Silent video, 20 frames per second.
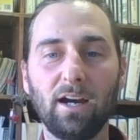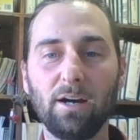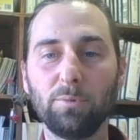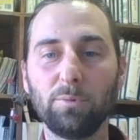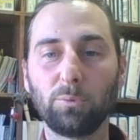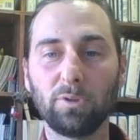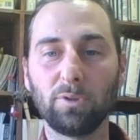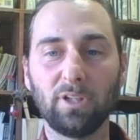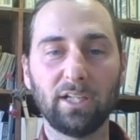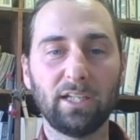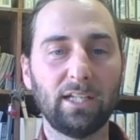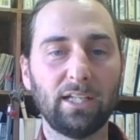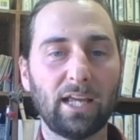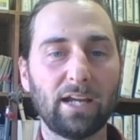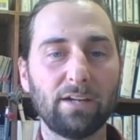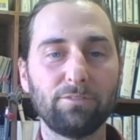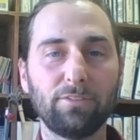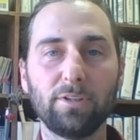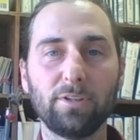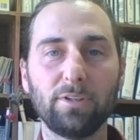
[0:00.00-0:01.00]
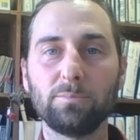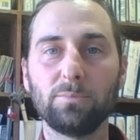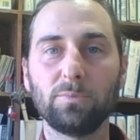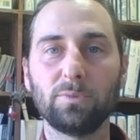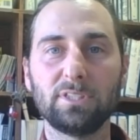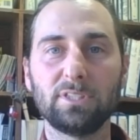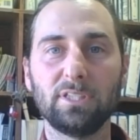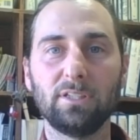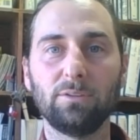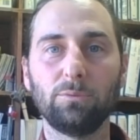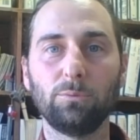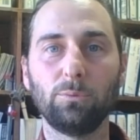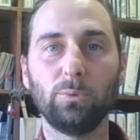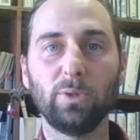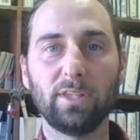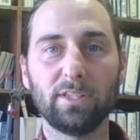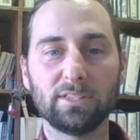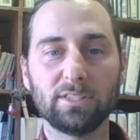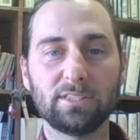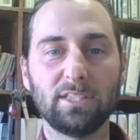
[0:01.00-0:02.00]
And we're lucky to have him
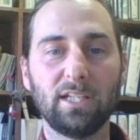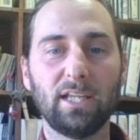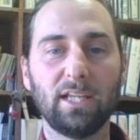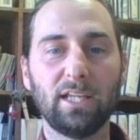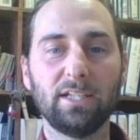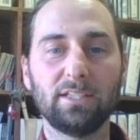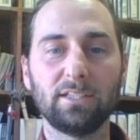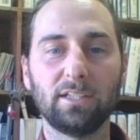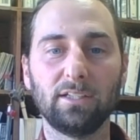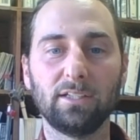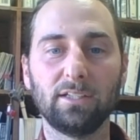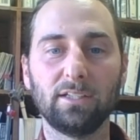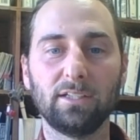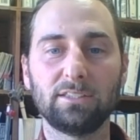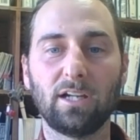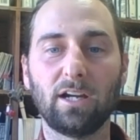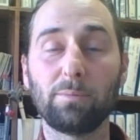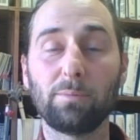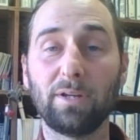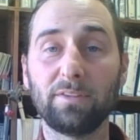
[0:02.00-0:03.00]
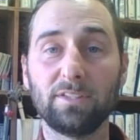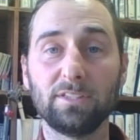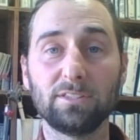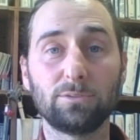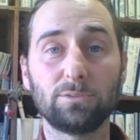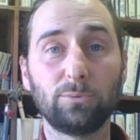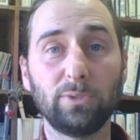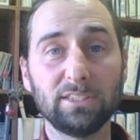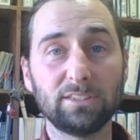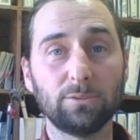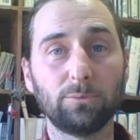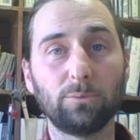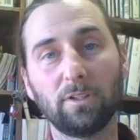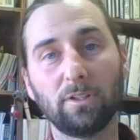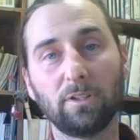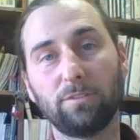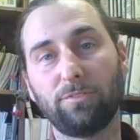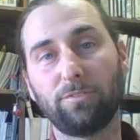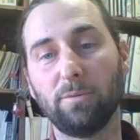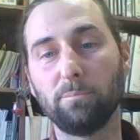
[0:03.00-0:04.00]
with us today to talk about this recent
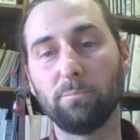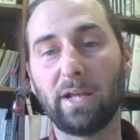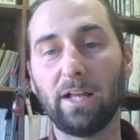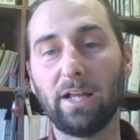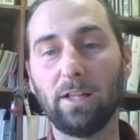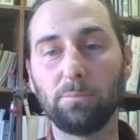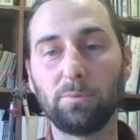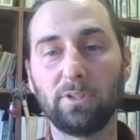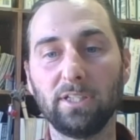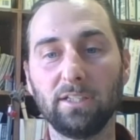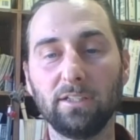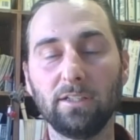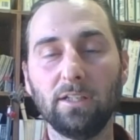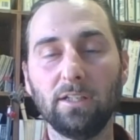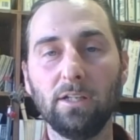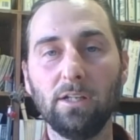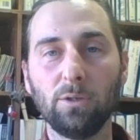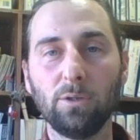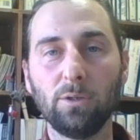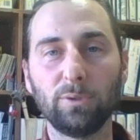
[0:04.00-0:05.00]
work from Palomarin,